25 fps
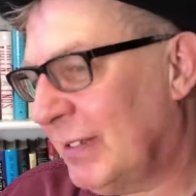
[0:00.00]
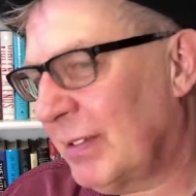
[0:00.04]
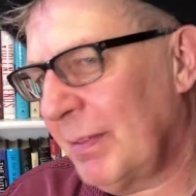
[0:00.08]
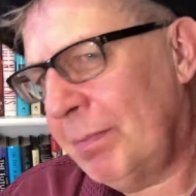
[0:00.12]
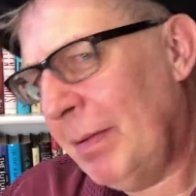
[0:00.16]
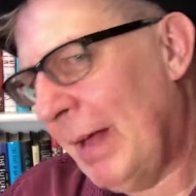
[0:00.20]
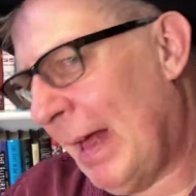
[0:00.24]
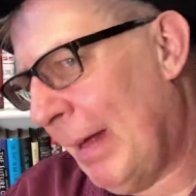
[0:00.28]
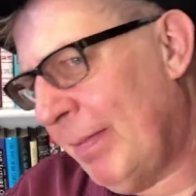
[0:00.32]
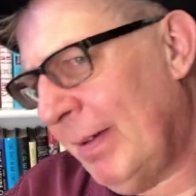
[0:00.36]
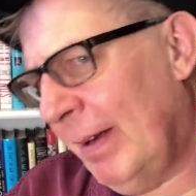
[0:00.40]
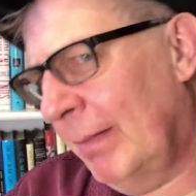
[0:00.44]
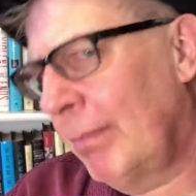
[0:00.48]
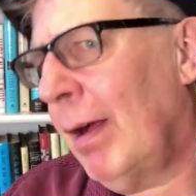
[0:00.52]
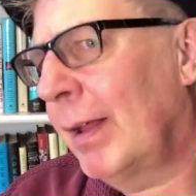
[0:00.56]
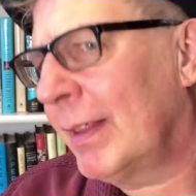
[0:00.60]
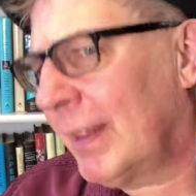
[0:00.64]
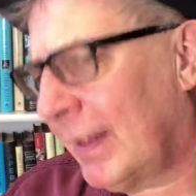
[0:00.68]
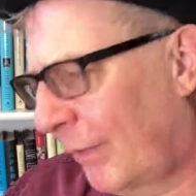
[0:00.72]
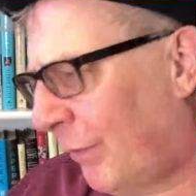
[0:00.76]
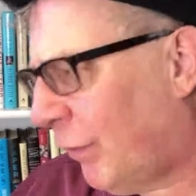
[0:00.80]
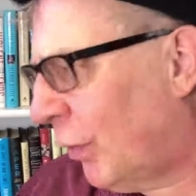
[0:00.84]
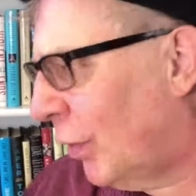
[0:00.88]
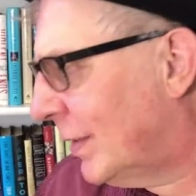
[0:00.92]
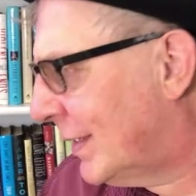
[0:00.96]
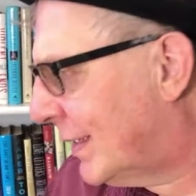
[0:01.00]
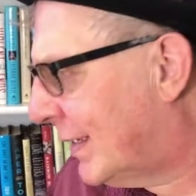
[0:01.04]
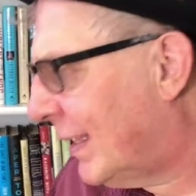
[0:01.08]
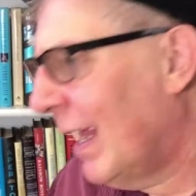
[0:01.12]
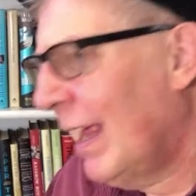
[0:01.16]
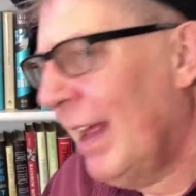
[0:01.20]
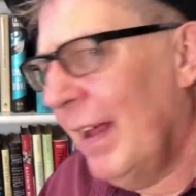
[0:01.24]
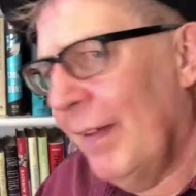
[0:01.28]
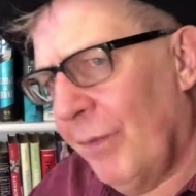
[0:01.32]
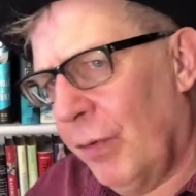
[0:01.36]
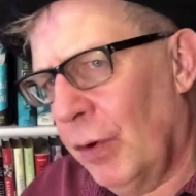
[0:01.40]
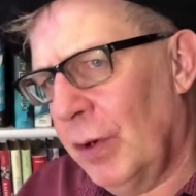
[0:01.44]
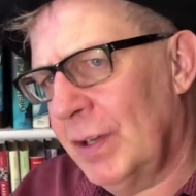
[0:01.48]
these are probably about the first
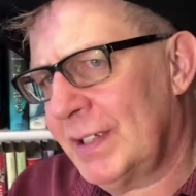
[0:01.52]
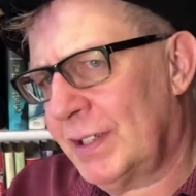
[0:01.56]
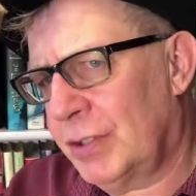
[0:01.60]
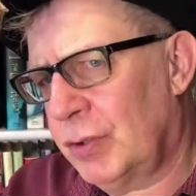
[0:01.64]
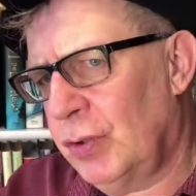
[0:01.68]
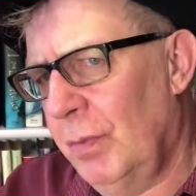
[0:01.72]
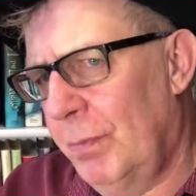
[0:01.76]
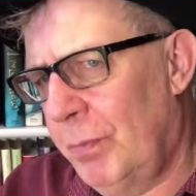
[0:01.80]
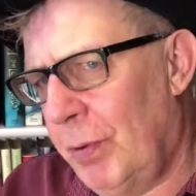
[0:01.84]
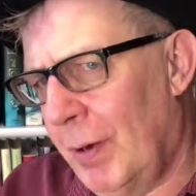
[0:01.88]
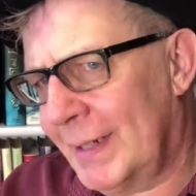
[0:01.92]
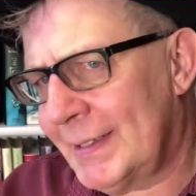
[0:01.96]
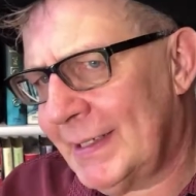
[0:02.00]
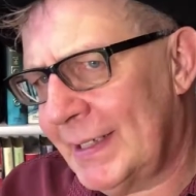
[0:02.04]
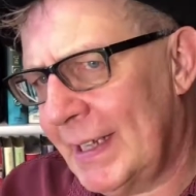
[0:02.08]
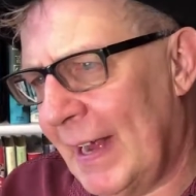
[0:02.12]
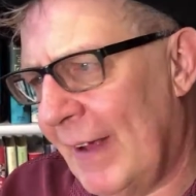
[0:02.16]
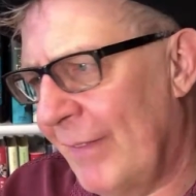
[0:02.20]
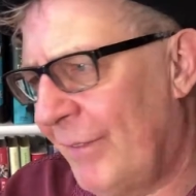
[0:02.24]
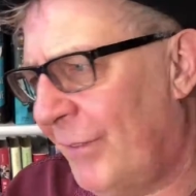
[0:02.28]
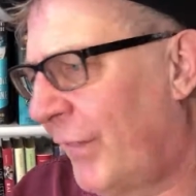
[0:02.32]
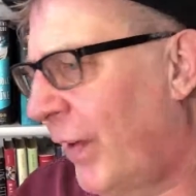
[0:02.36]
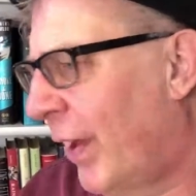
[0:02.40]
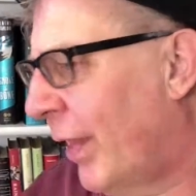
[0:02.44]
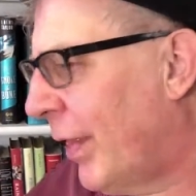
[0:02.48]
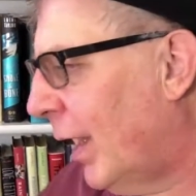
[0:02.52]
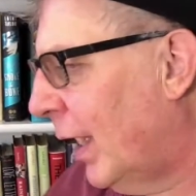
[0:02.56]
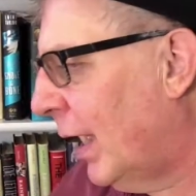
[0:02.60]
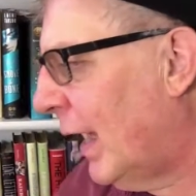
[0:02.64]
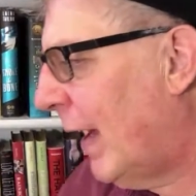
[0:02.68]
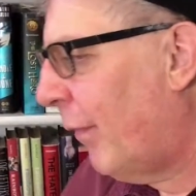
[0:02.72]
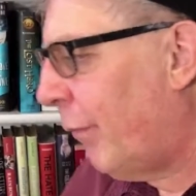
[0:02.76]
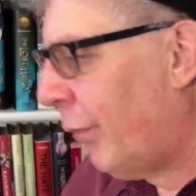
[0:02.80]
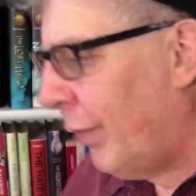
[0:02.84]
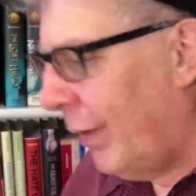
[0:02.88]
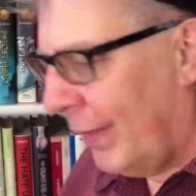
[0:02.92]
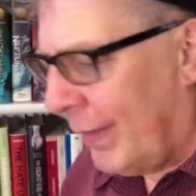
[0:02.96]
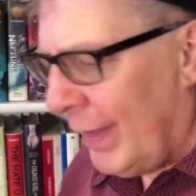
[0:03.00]
two books that I fell in
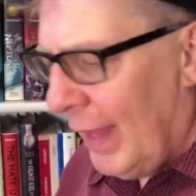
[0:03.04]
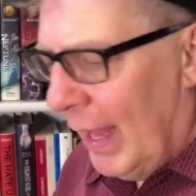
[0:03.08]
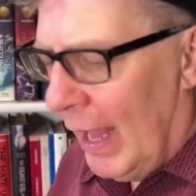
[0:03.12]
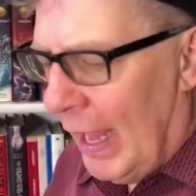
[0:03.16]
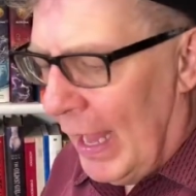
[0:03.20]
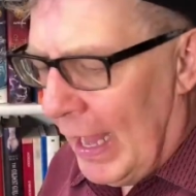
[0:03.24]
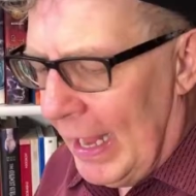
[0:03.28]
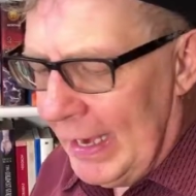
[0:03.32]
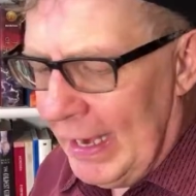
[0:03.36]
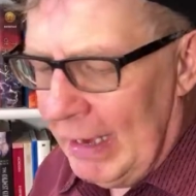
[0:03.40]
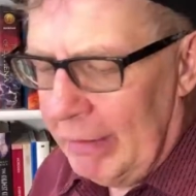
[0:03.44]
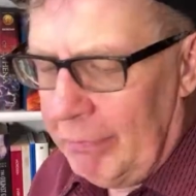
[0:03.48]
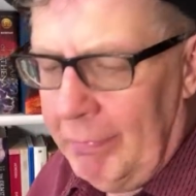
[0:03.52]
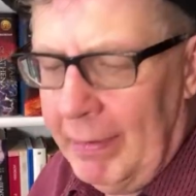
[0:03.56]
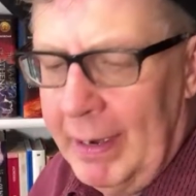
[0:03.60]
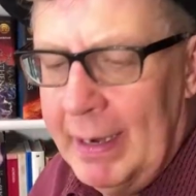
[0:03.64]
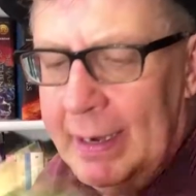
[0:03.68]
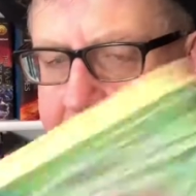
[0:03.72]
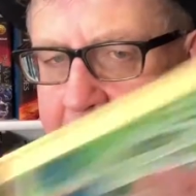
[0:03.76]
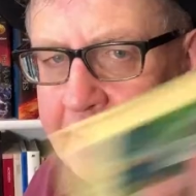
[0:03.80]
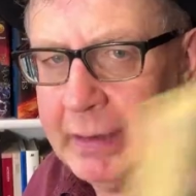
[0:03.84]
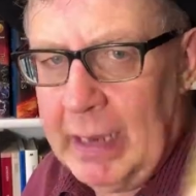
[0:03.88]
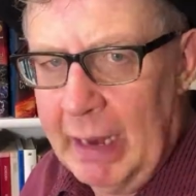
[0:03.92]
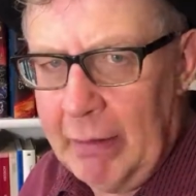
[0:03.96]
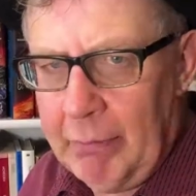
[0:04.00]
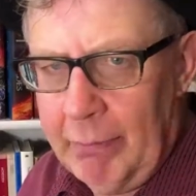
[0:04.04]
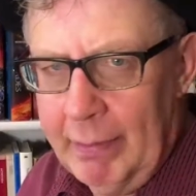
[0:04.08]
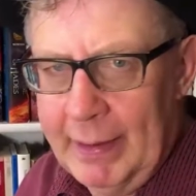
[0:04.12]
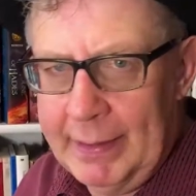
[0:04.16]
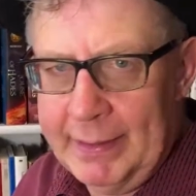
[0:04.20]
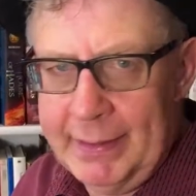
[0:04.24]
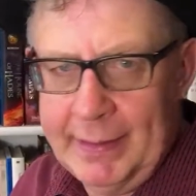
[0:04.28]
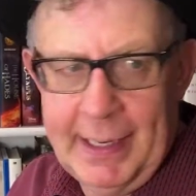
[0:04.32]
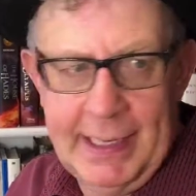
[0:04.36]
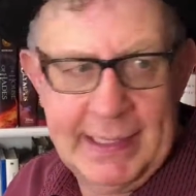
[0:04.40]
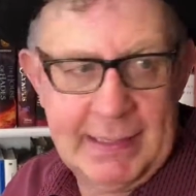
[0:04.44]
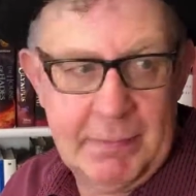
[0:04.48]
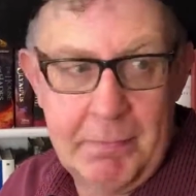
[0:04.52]
love with. And I read
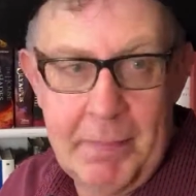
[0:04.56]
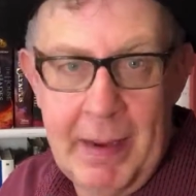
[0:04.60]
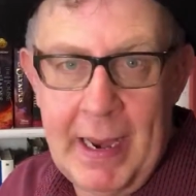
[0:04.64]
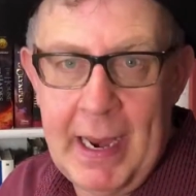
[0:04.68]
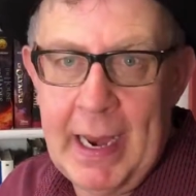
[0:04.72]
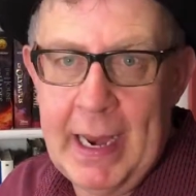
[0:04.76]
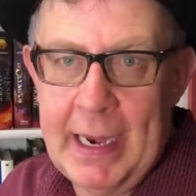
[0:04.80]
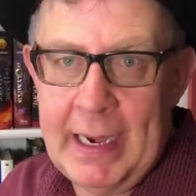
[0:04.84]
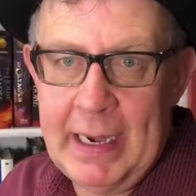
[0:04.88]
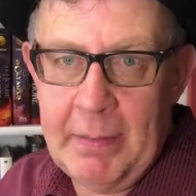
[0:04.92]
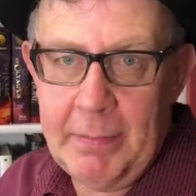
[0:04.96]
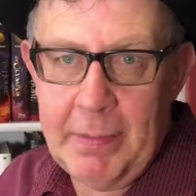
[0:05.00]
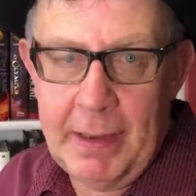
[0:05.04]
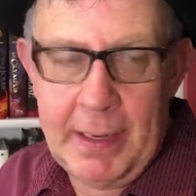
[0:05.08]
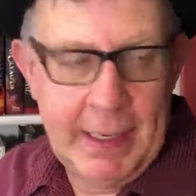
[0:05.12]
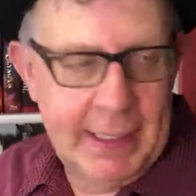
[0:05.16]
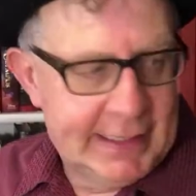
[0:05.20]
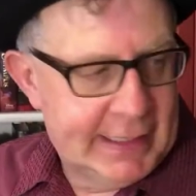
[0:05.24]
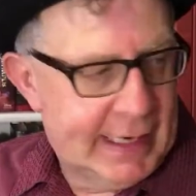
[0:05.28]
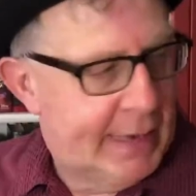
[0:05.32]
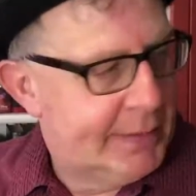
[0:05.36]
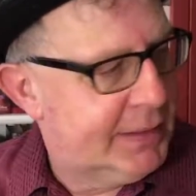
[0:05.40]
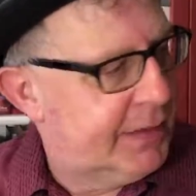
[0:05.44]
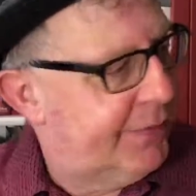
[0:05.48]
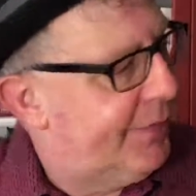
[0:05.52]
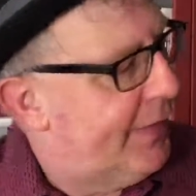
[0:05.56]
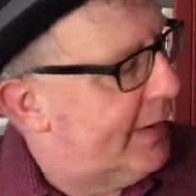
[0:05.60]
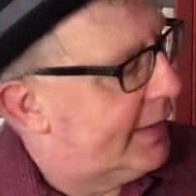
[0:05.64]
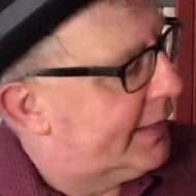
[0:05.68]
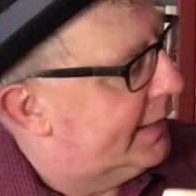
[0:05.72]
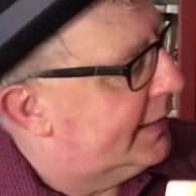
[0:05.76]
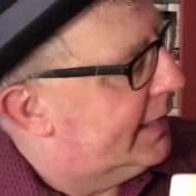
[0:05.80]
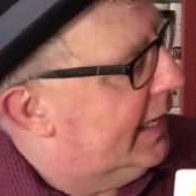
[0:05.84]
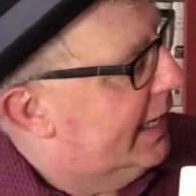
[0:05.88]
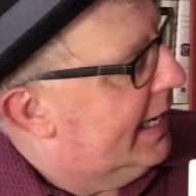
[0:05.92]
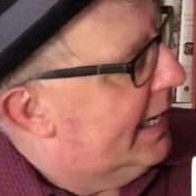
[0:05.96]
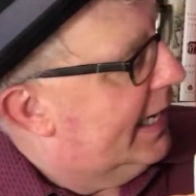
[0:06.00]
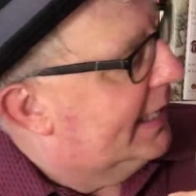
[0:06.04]
this many, many times. In
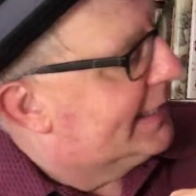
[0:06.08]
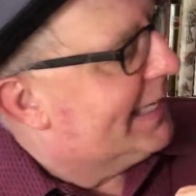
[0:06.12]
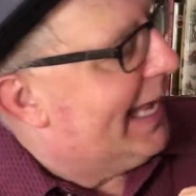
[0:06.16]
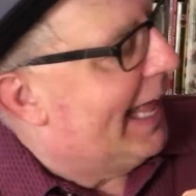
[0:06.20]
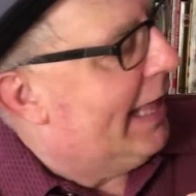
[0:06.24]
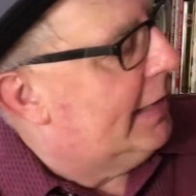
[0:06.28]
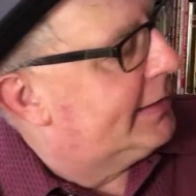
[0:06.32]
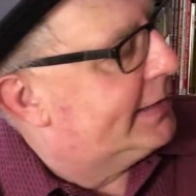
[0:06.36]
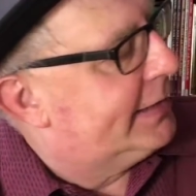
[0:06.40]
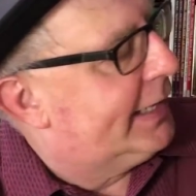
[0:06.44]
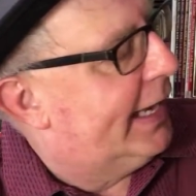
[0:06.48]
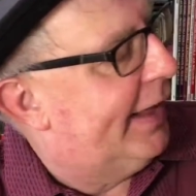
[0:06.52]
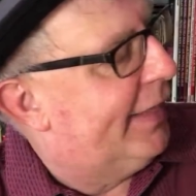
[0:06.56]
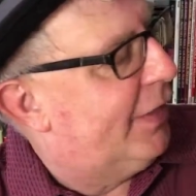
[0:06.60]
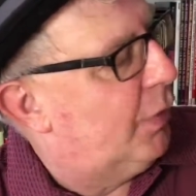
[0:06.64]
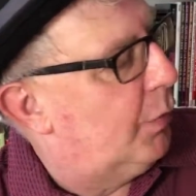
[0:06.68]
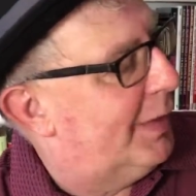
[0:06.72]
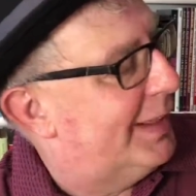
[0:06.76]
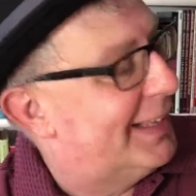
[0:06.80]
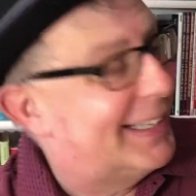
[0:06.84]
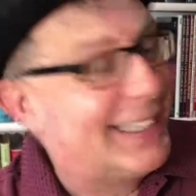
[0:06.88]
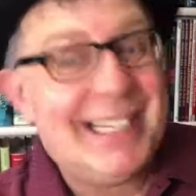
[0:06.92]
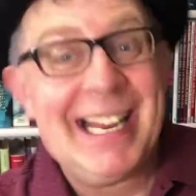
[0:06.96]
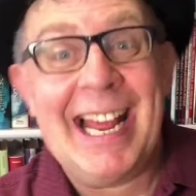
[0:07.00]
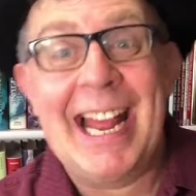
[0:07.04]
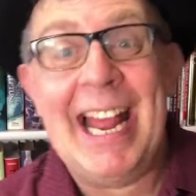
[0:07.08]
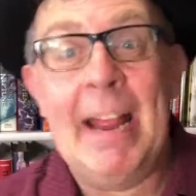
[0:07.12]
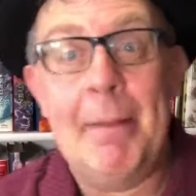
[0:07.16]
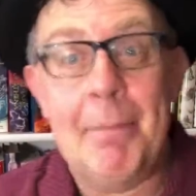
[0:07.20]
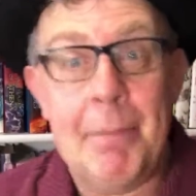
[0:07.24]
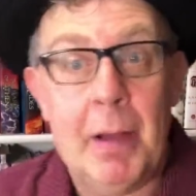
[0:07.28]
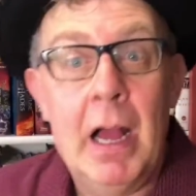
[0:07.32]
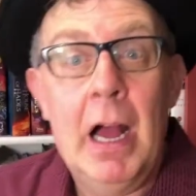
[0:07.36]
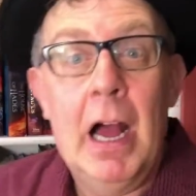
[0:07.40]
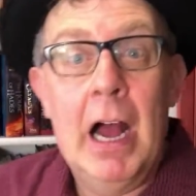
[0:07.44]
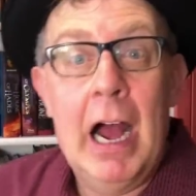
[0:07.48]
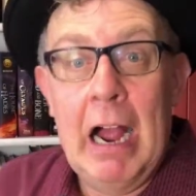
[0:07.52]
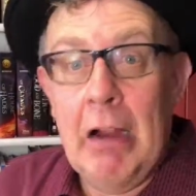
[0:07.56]
fact, it's held together with
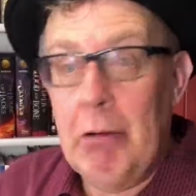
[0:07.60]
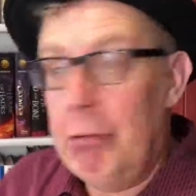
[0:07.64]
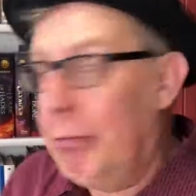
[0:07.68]
tape.